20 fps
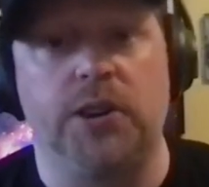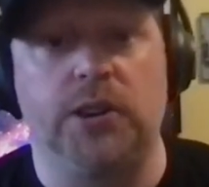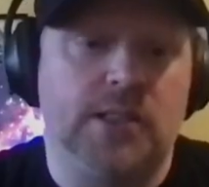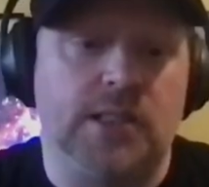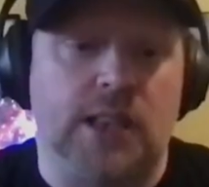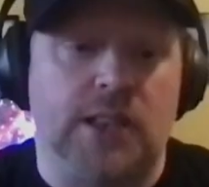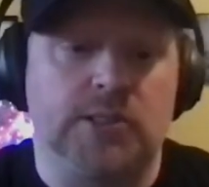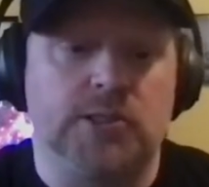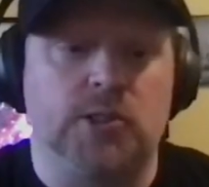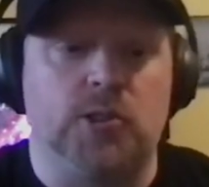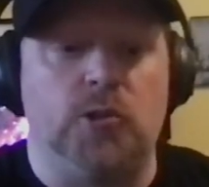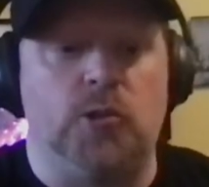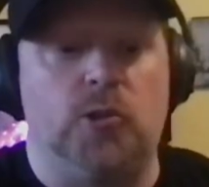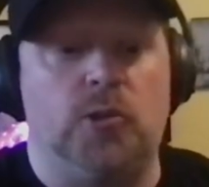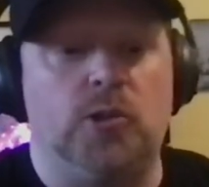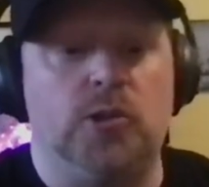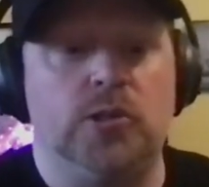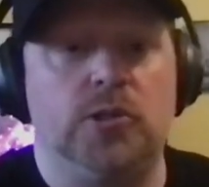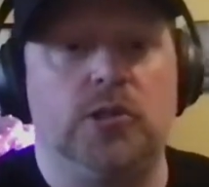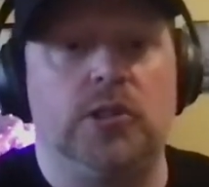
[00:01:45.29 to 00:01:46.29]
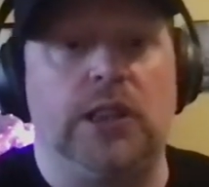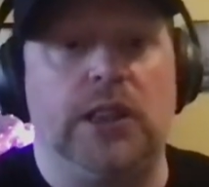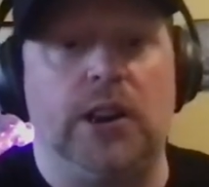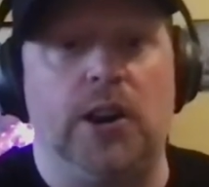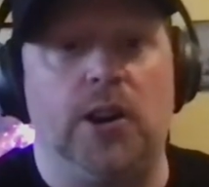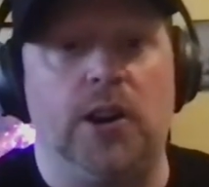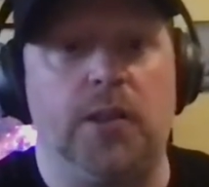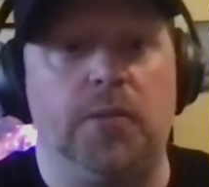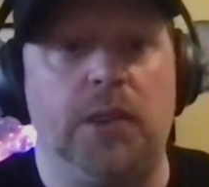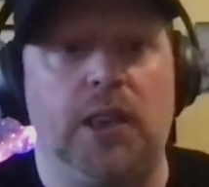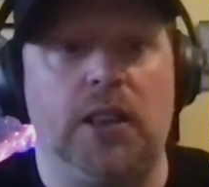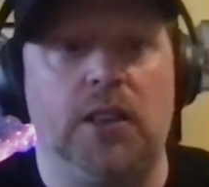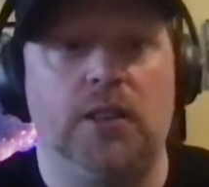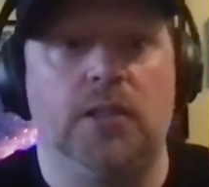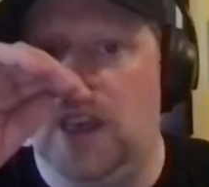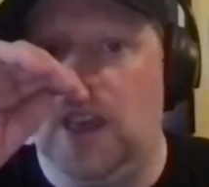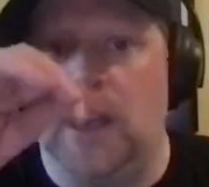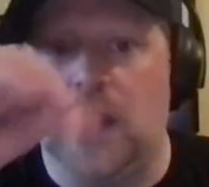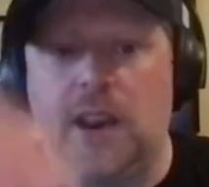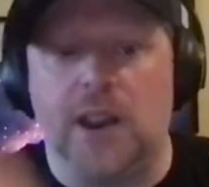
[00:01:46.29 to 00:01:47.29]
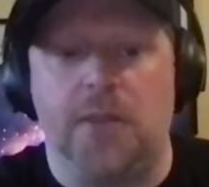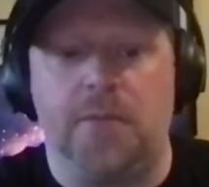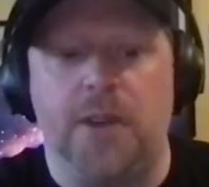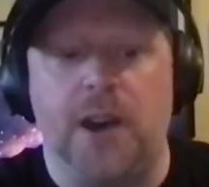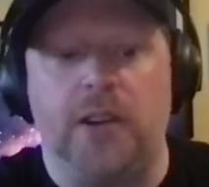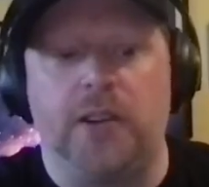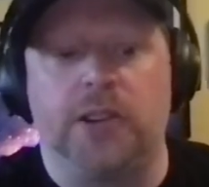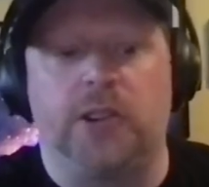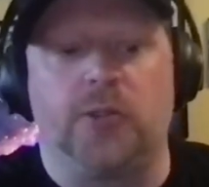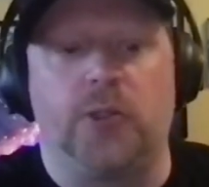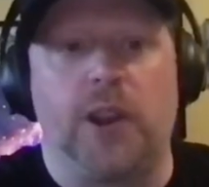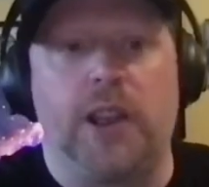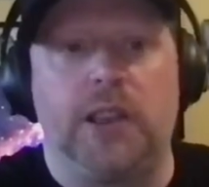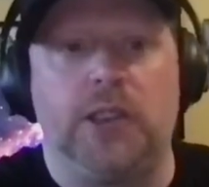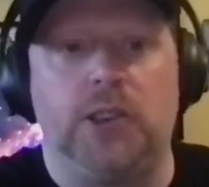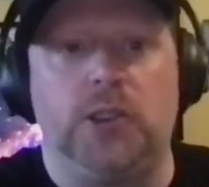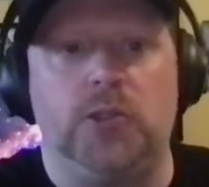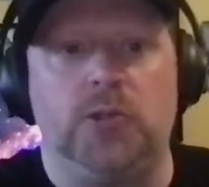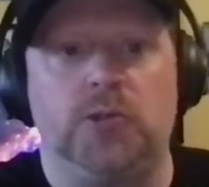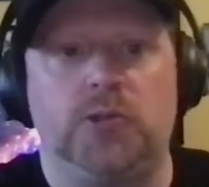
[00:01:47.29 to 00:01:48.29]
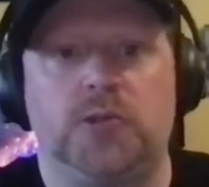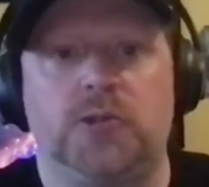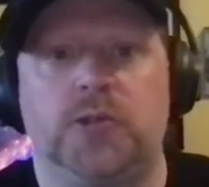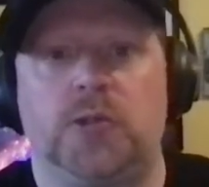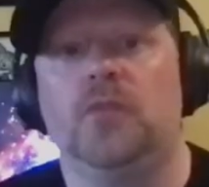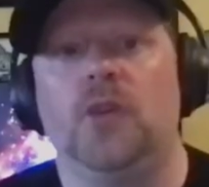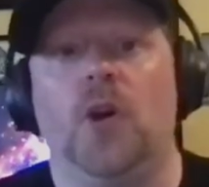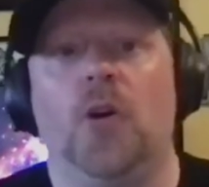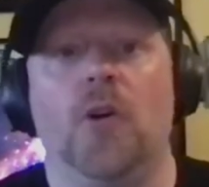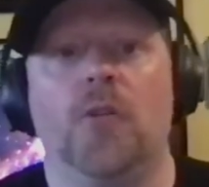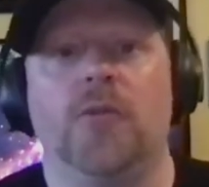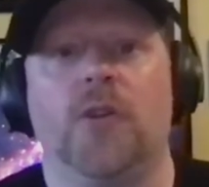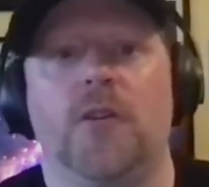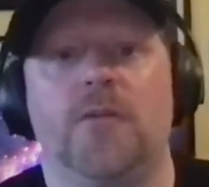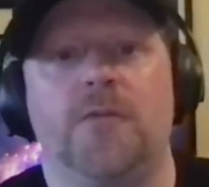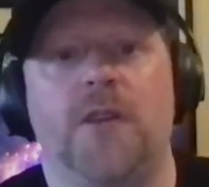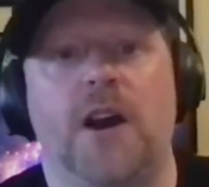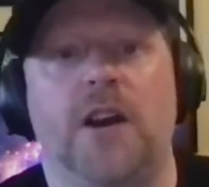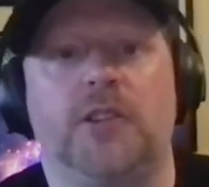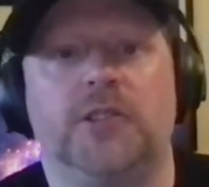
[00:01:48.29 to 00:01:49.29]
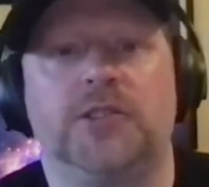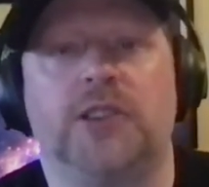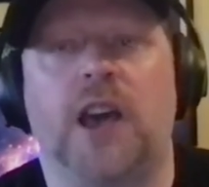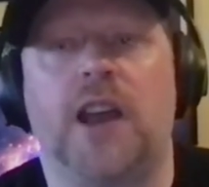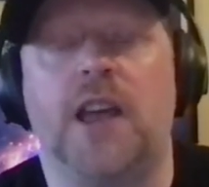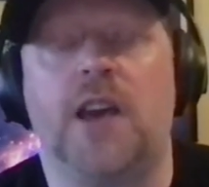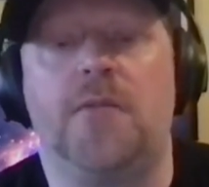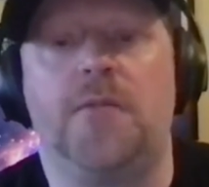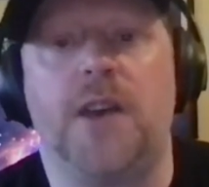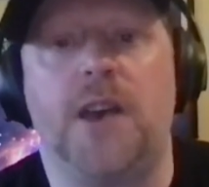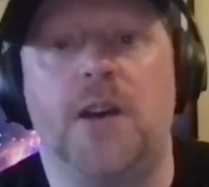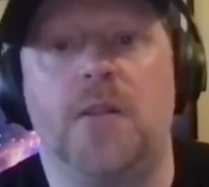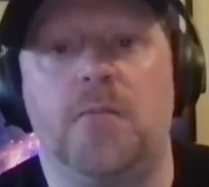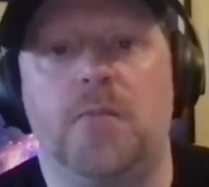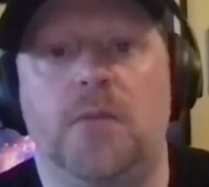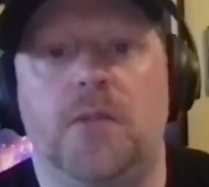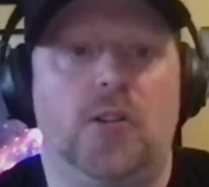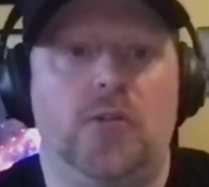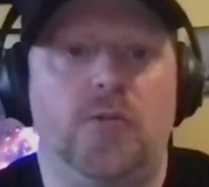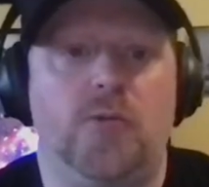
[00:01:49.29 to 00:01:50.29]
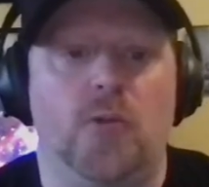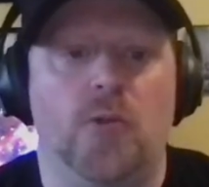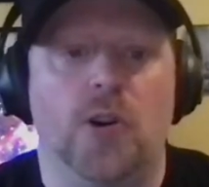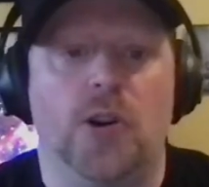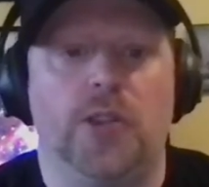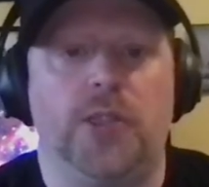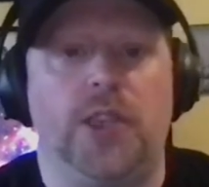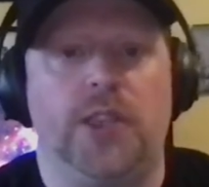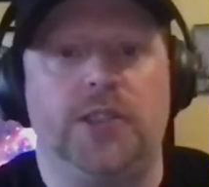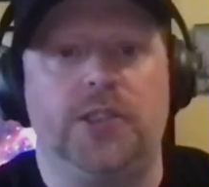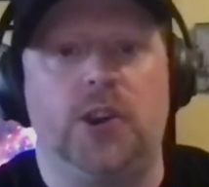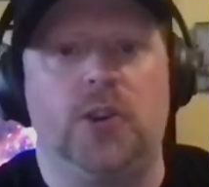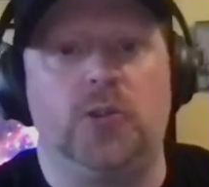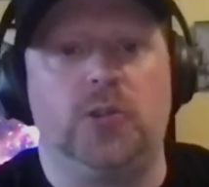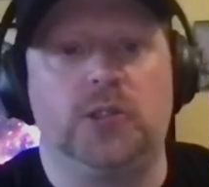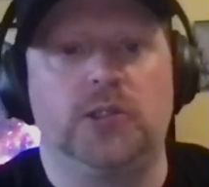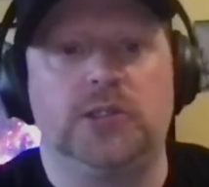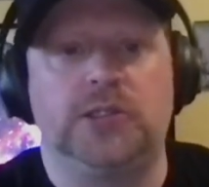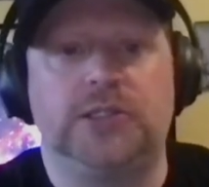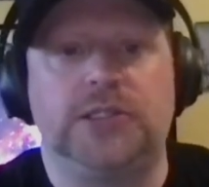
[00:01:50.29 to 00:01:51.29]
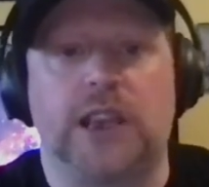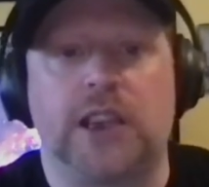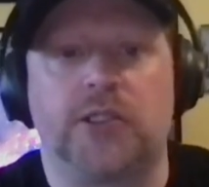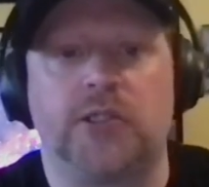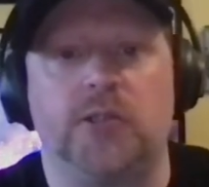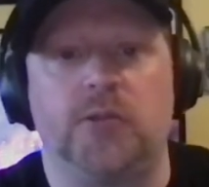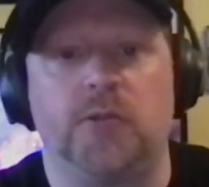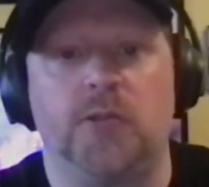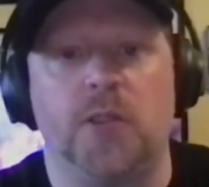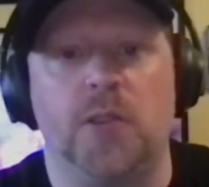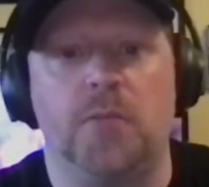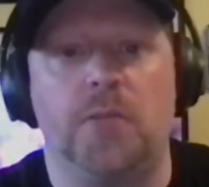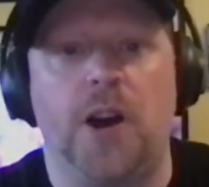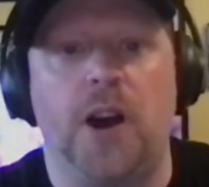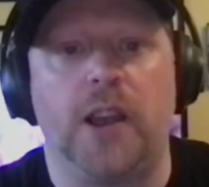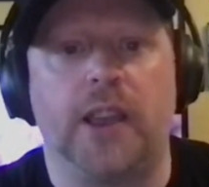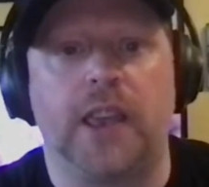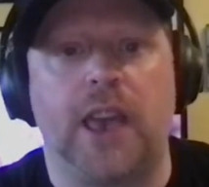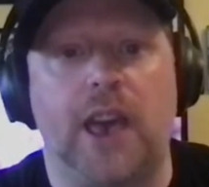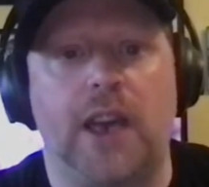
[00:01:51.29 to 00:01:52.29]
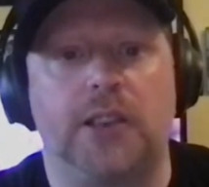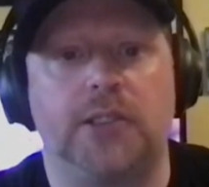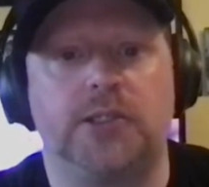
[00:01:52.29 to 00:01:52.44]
That's cool, you know what I mean? And I found a great use over at Fireside FM for the note section for the podcast.